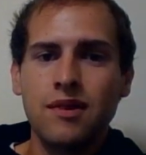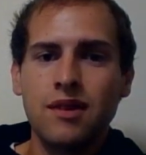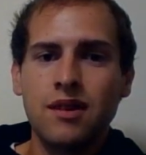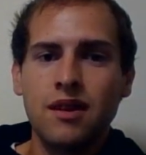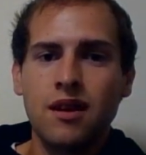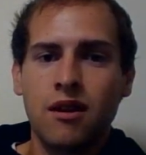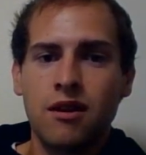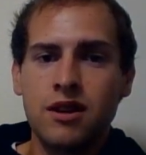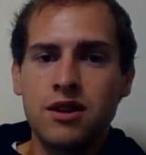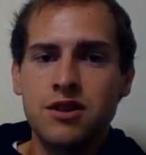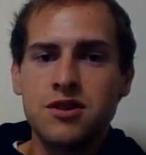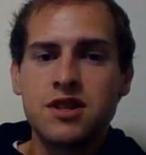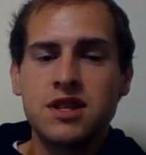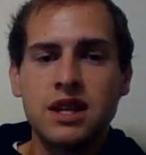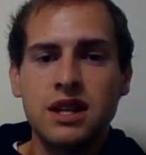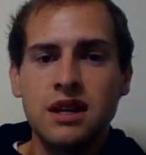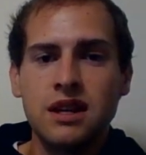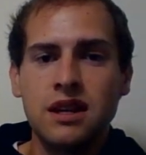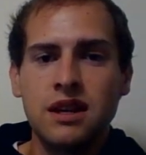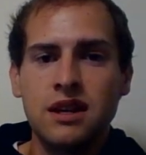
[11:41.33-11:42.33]
are
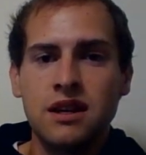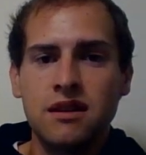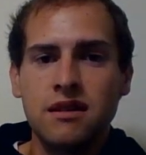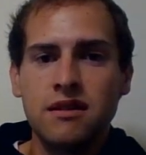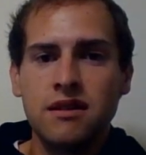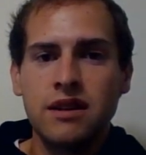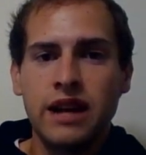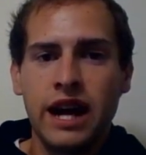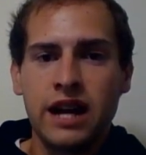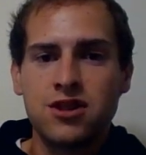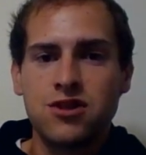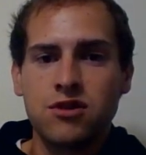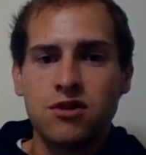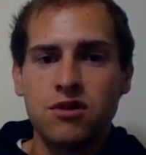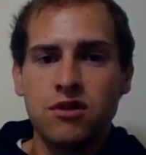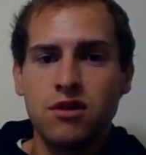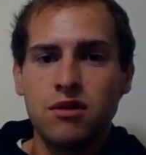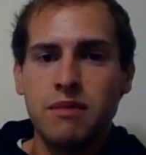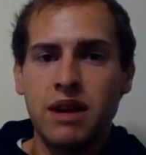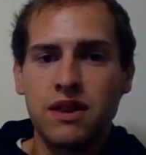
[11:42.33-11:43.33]
interested in
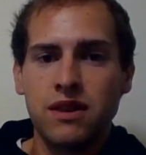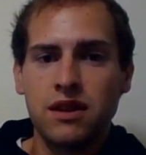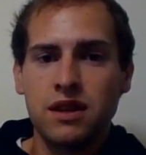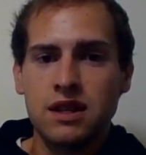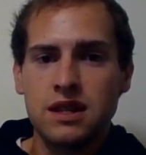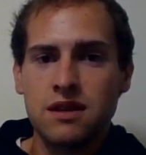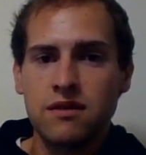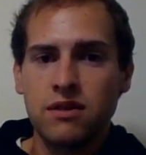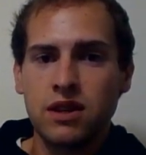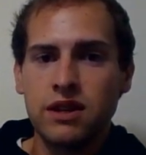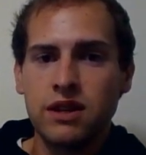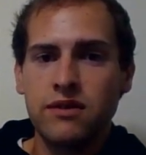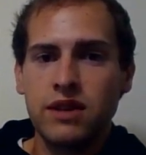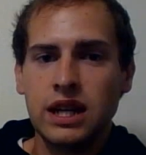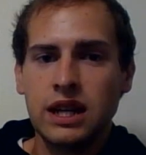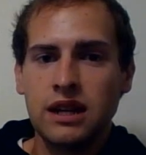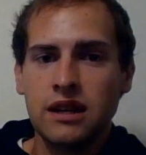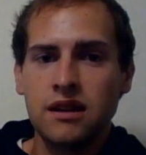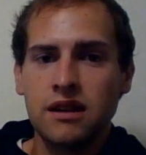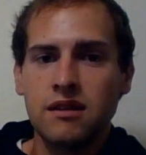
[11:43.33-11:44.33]
natural methods of
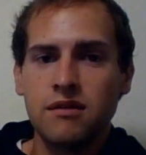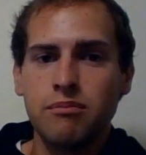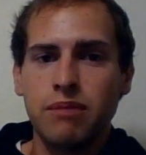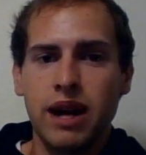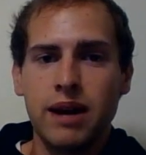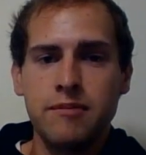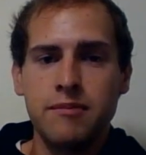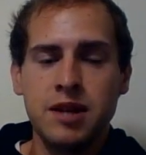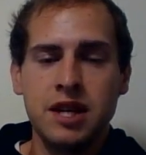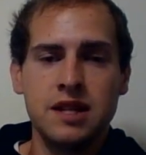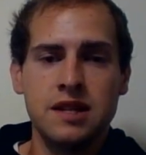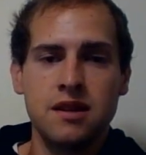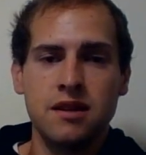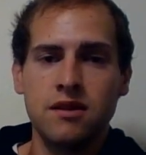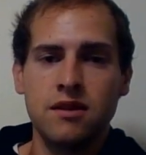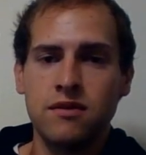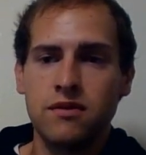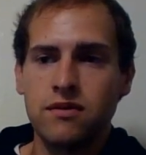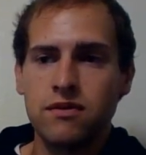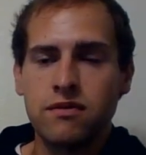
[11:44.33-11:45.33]
living by means
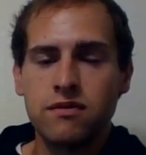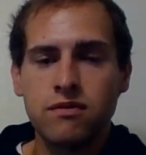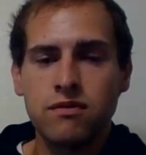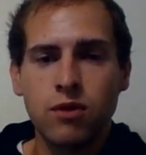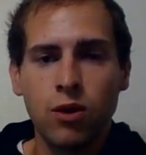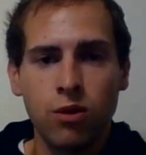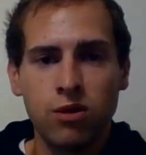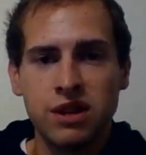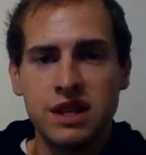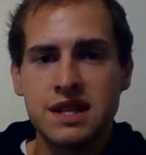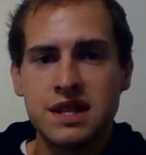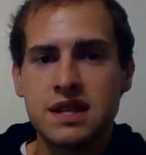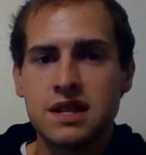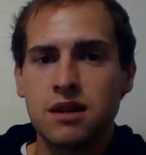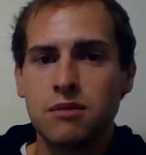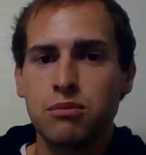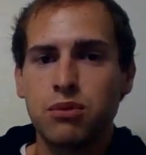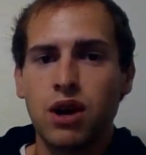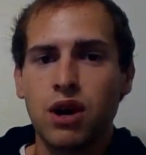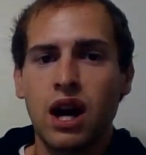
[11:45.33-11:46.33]
of holistic
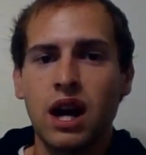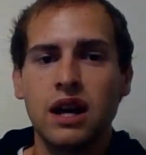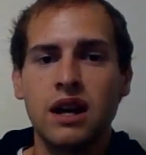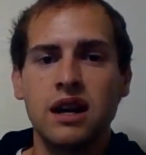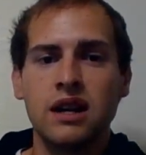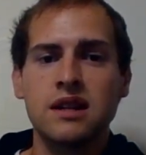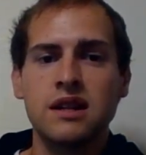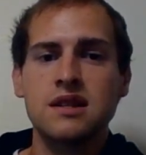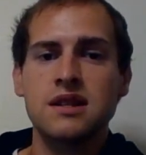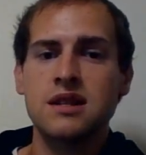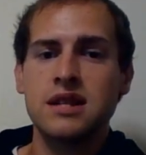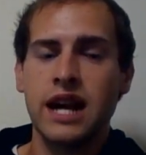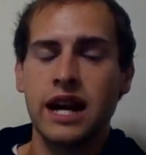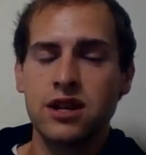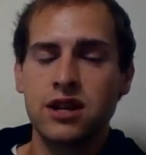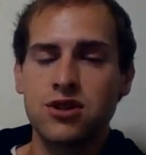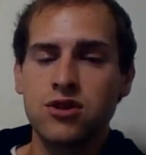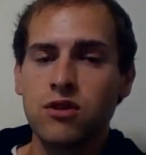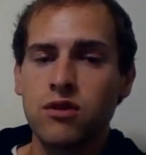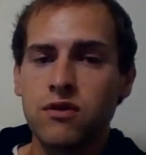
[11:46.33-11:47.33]
products,
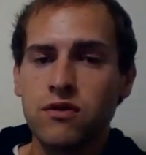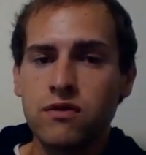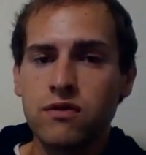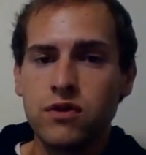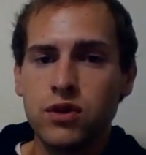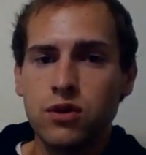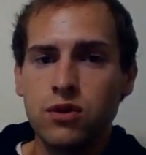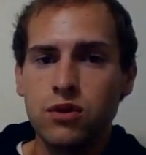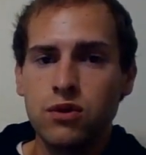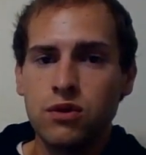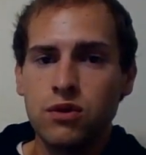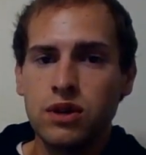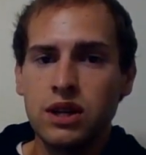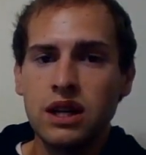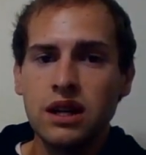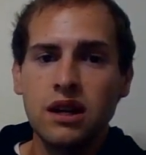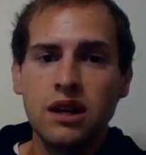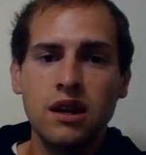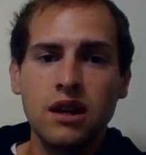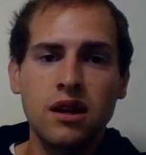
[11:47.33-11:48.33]
natural food,
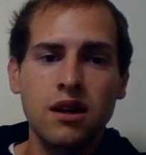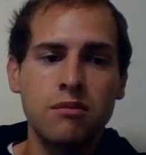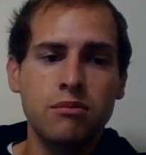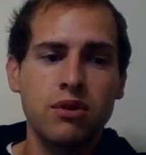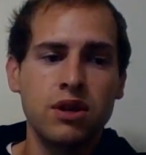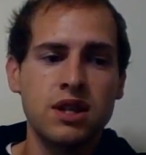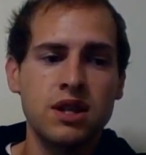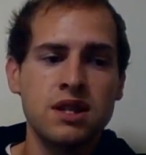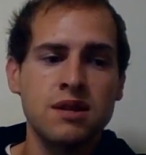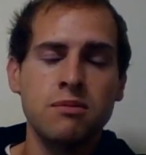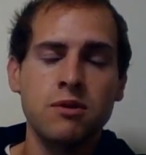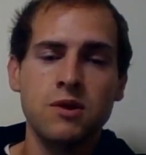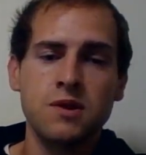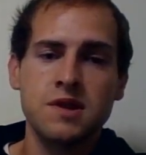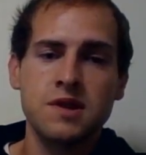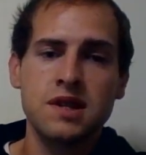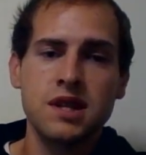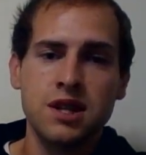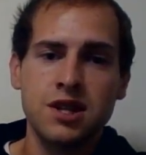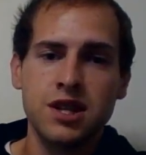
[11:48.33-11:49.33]
principles
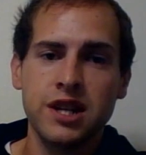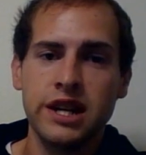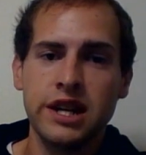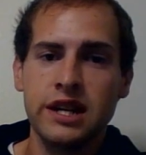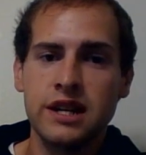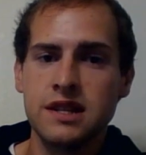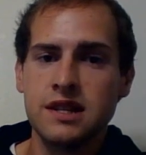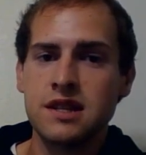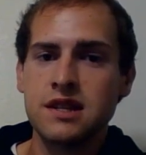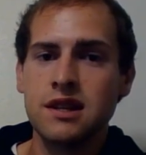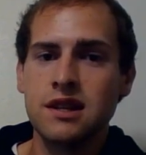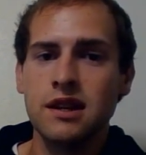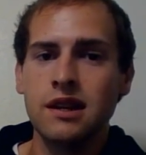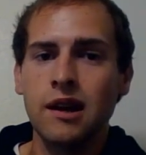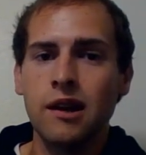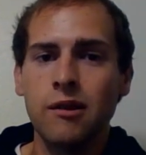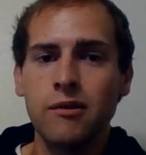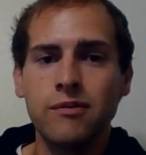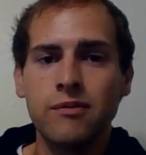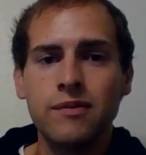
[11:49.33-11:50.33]
such as,
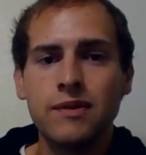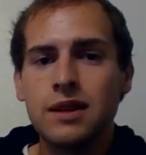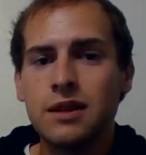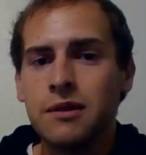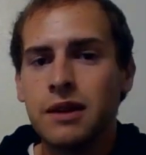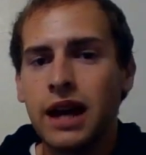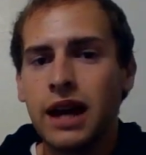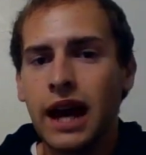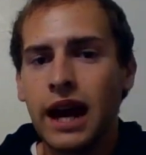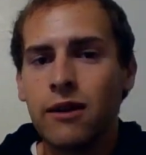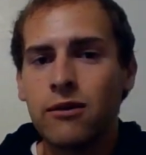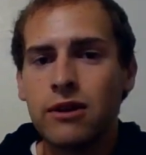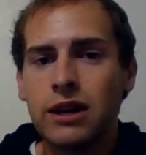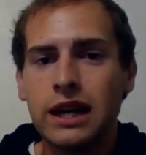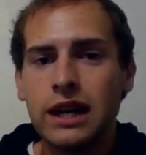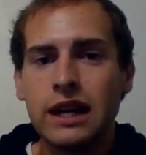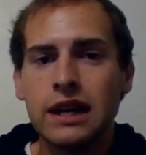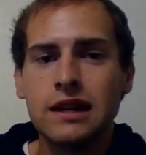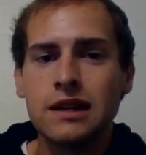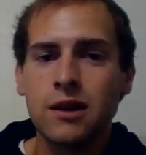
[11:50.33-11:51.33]
you can't
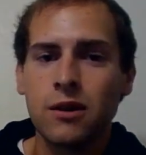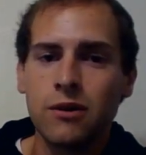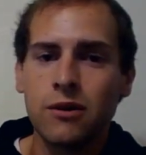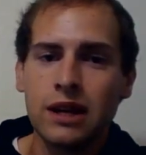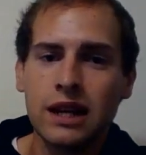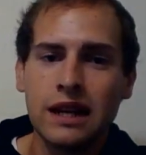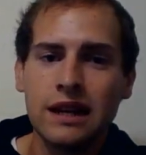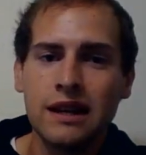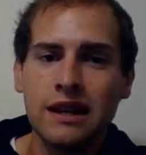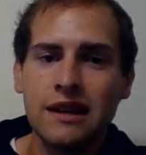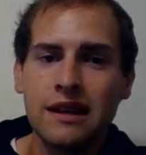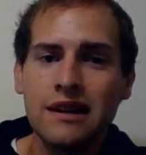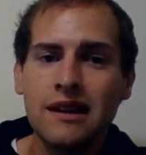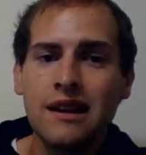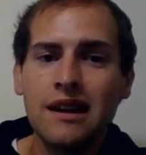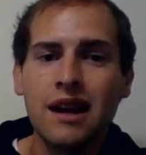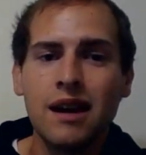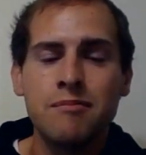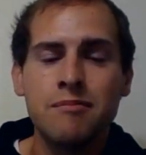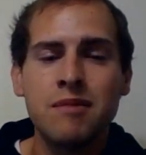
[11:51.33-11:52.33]
read it, don't eat it.
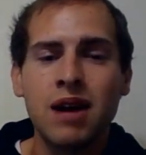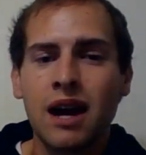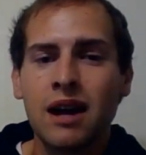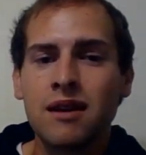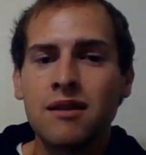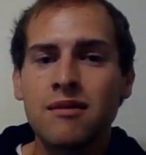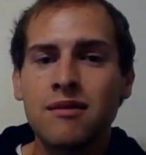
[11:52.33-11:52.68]
I'm not